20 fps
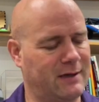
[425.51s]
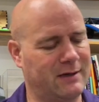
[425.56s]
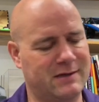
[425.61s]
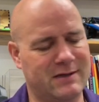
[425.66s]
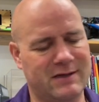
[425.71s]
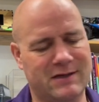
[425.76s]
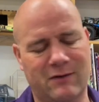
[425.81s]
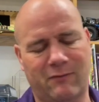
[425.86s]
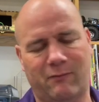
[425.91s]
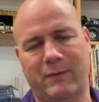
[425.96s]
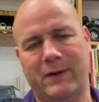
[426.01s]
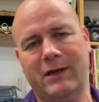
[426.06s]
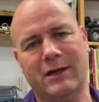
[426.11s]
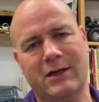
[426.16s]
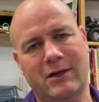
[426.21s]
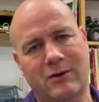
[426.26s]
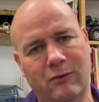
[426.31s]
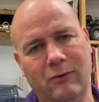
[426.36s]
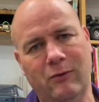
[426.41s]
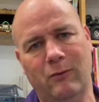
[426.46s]
And it's just a
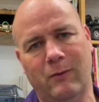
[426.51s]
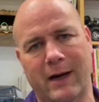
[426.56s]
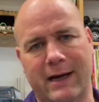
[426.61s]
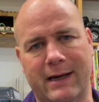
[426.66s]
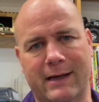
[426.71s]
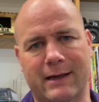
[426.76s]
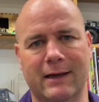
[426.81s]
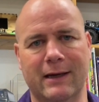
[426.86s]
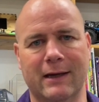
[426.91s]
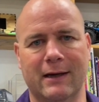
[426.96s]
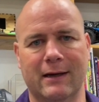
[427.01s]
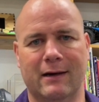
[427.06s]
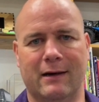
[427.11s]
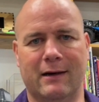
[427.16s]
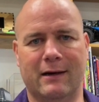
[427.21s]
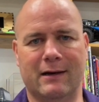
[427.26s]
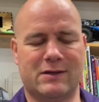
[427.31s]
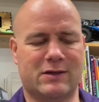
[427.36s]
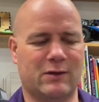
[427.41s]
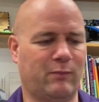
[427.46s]
really cool way
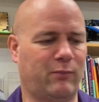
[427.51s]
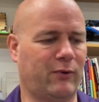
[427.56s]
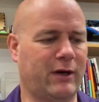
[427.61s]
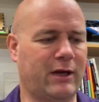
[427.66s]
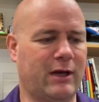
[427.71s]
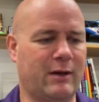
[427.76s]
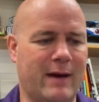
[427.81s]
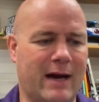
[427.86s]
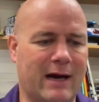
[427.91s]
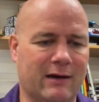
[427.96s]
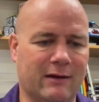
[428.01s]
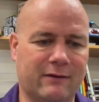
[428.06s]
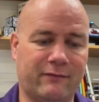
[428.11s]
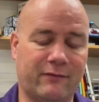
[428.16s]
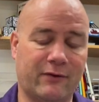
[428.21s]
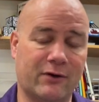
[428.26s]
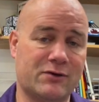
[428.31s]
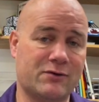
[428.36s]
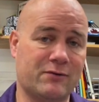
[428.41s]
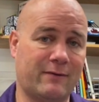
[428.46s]
uh, to bring about the
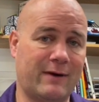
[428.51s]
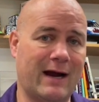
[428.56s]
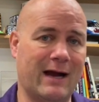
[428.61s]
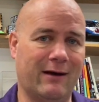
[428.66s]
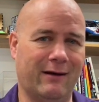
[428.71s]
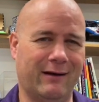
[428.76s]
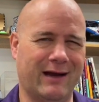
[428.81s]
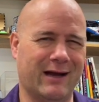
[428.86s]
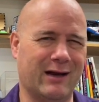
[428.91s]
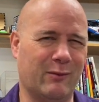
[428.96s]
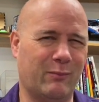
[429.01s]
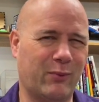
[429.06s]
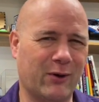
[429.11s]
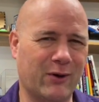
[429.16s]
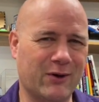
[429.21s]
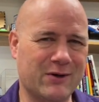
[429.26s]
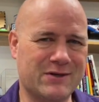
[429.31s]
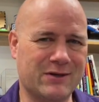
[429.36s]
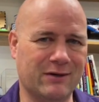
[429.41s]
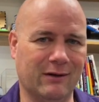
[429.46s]
virtual reality on a
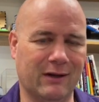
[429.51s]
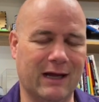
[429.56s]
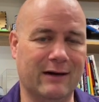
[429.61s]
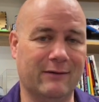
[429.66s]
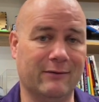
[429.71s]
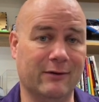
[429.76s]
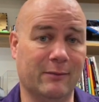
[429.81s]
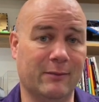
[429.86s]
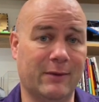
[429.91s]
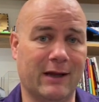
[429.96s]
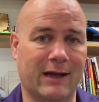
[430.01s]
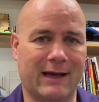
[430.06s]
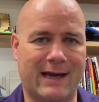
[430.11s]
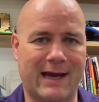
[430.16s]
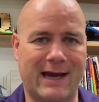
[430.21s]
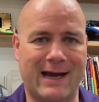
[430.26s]
personal level and be like,